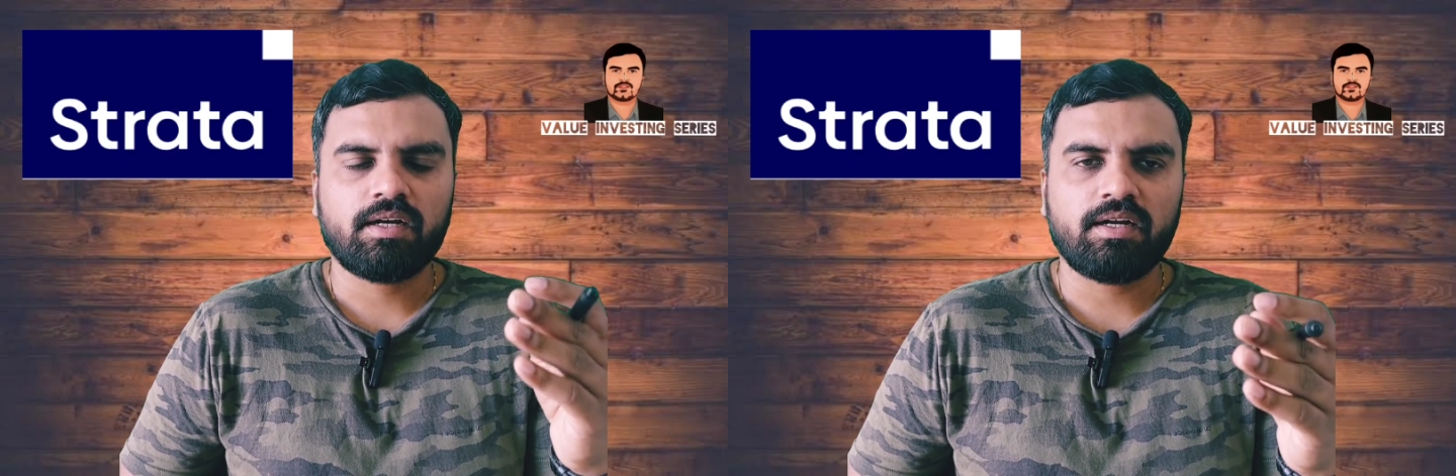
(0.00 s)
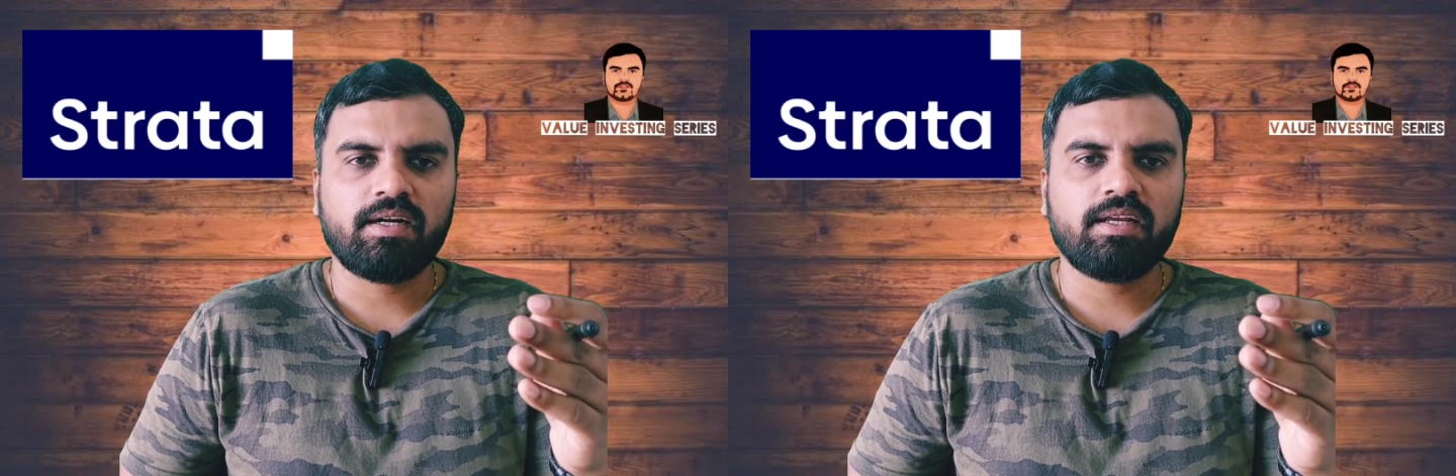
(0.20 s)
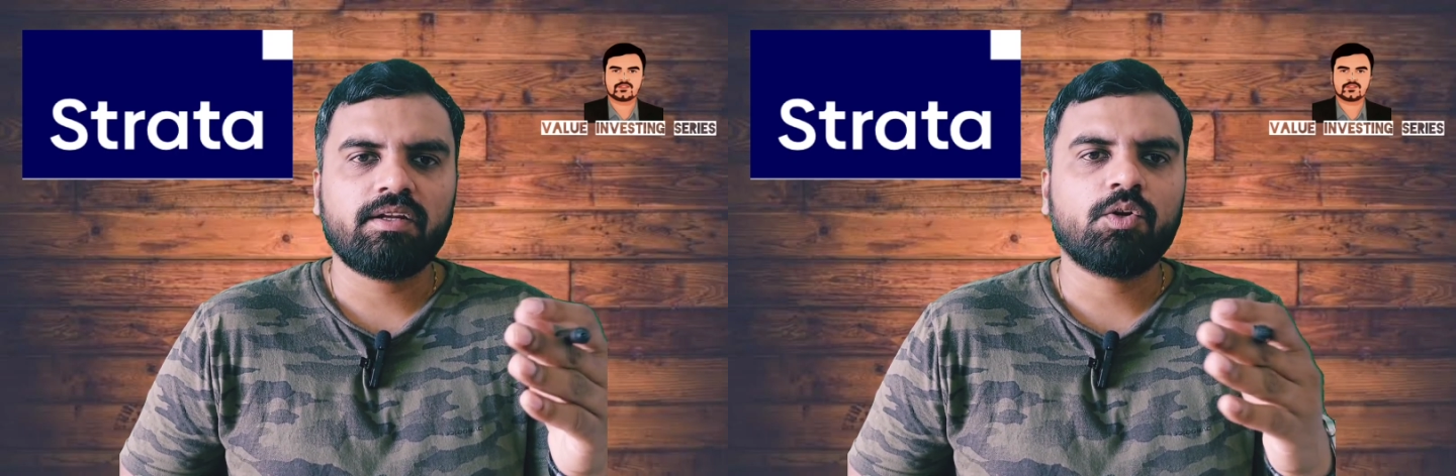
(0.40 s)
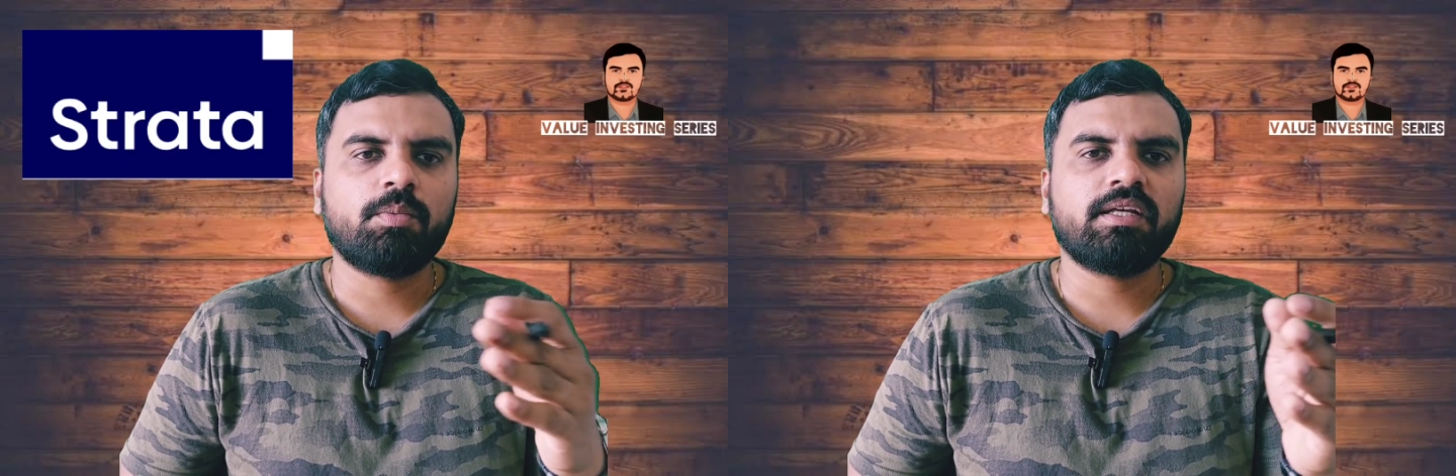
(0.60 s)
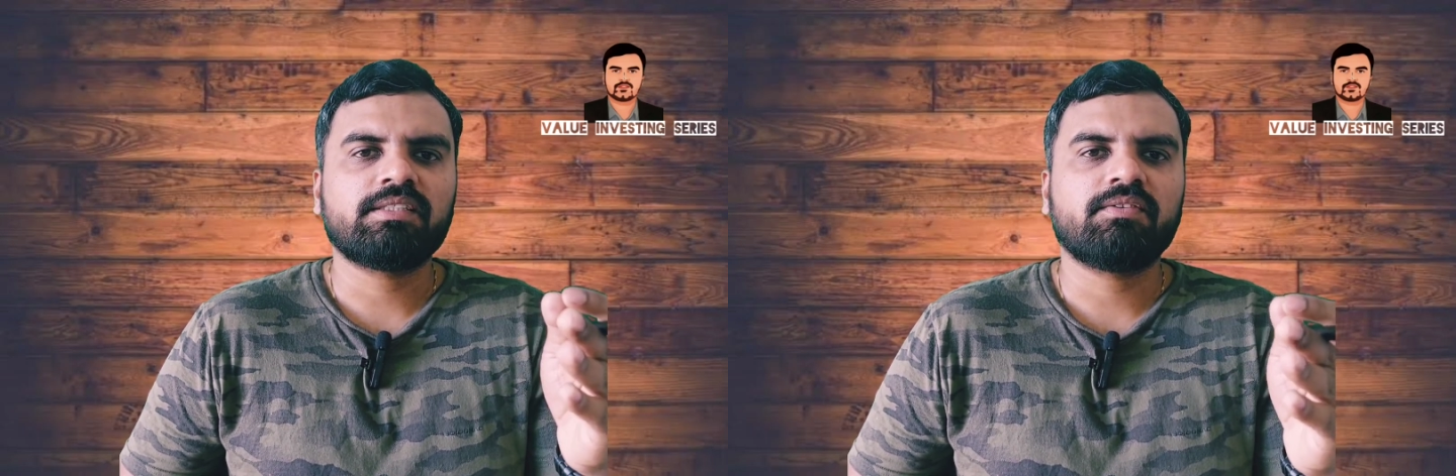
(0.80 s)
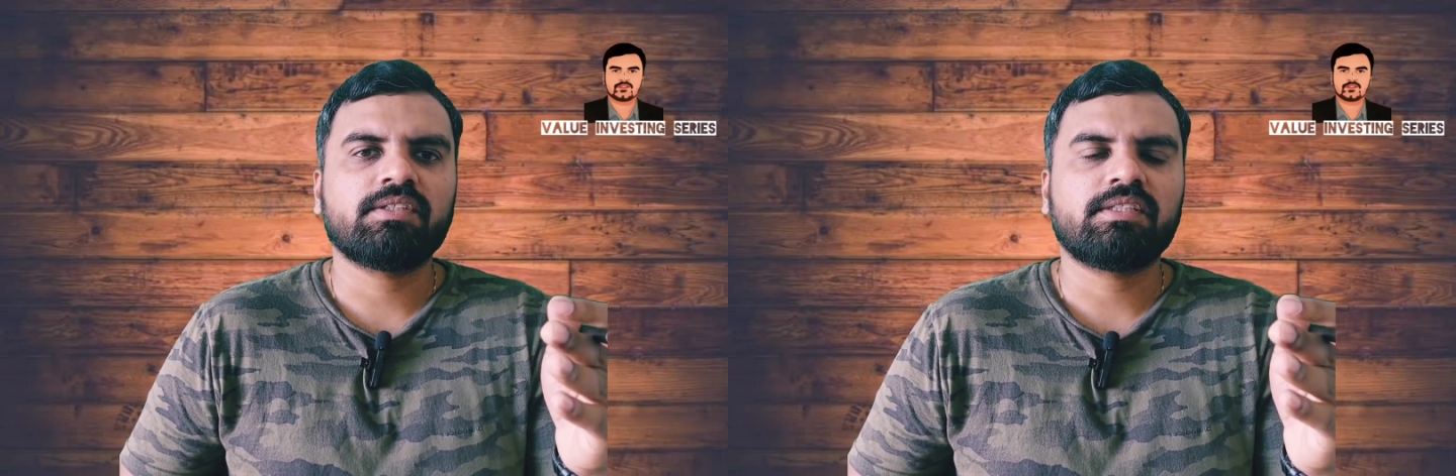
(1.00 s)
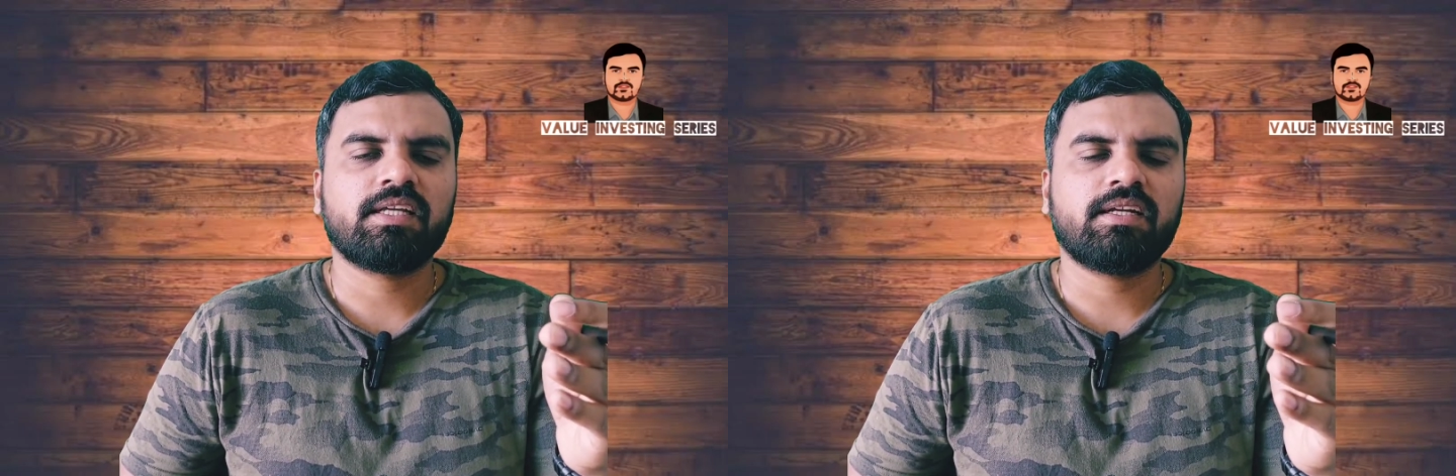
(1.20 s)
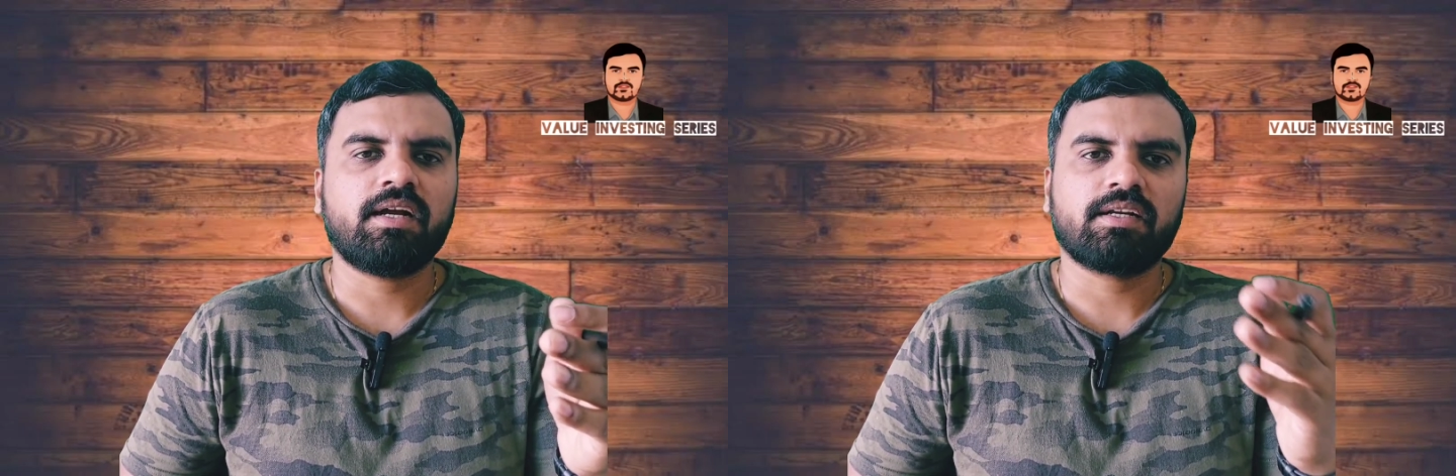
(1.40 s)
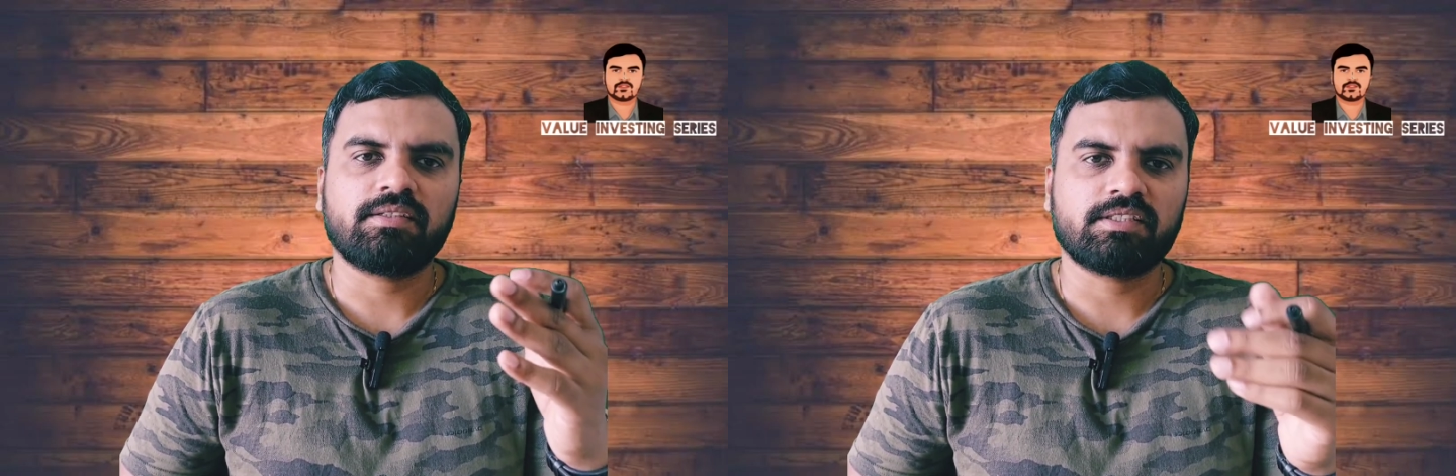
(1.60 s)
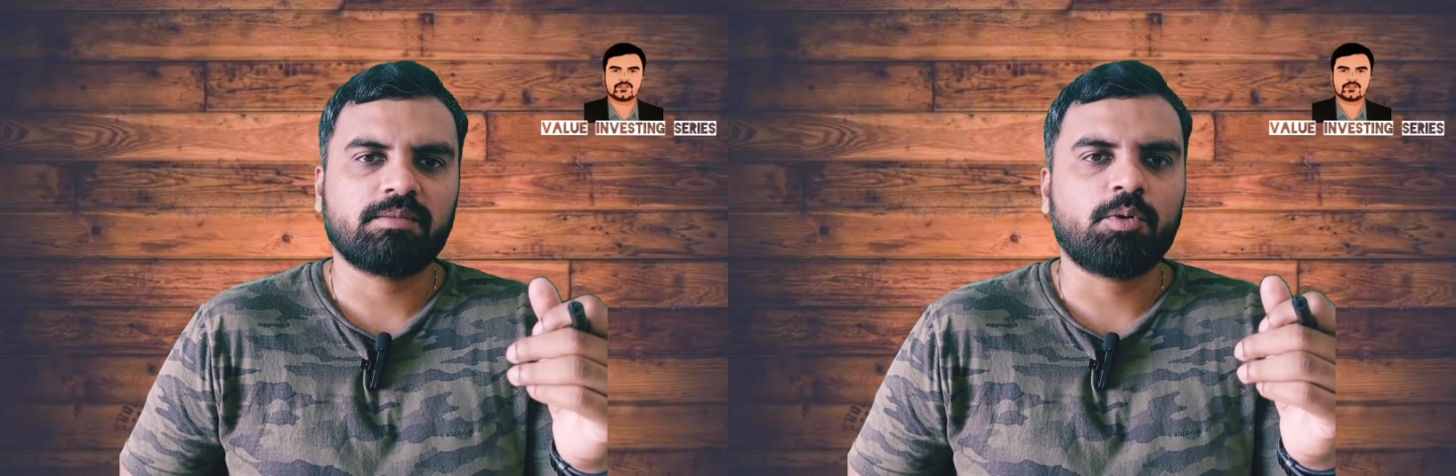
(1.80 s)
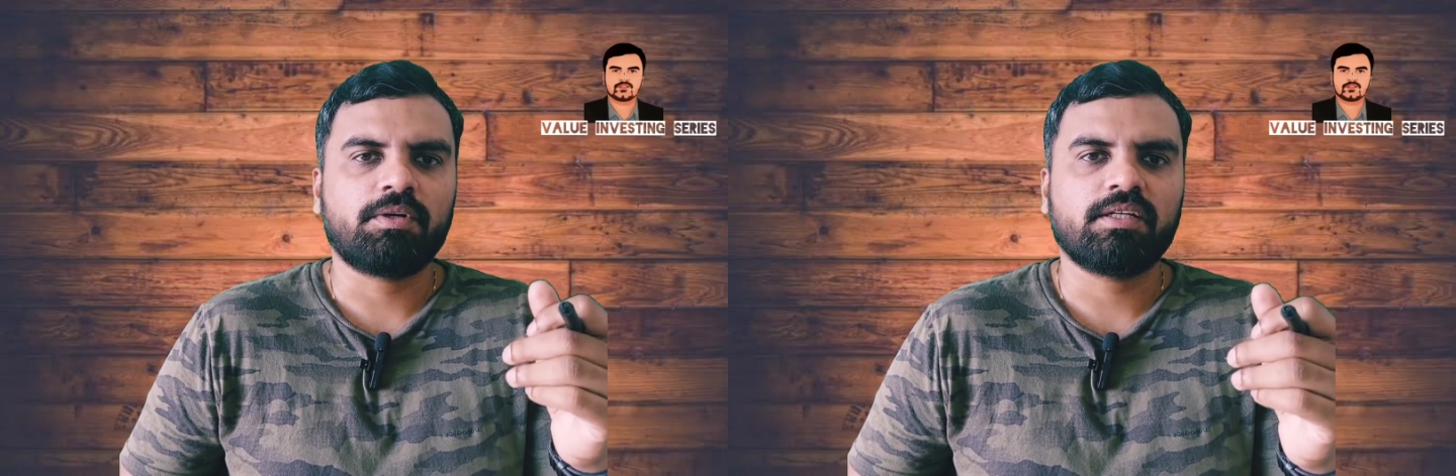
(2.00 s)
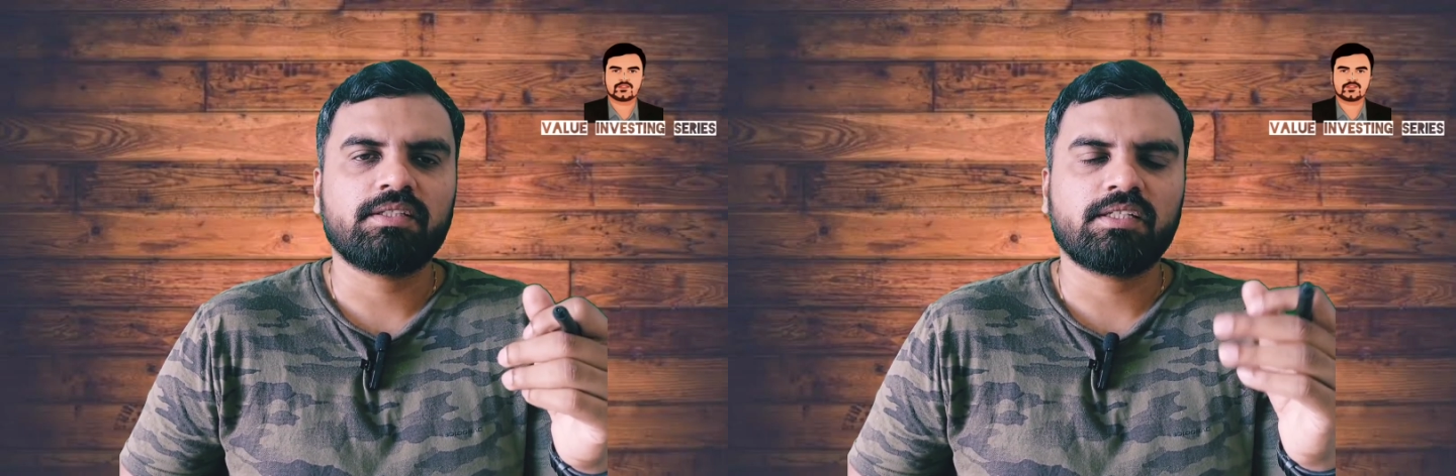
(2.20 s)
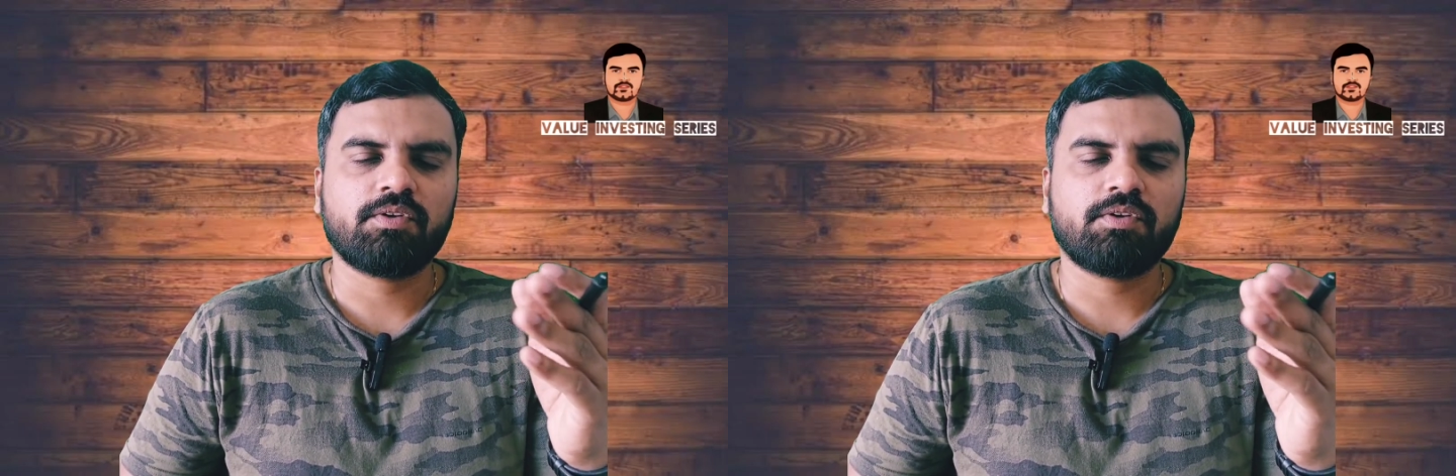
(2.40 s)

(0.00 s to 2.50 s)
currently nobody is investing in under construction properties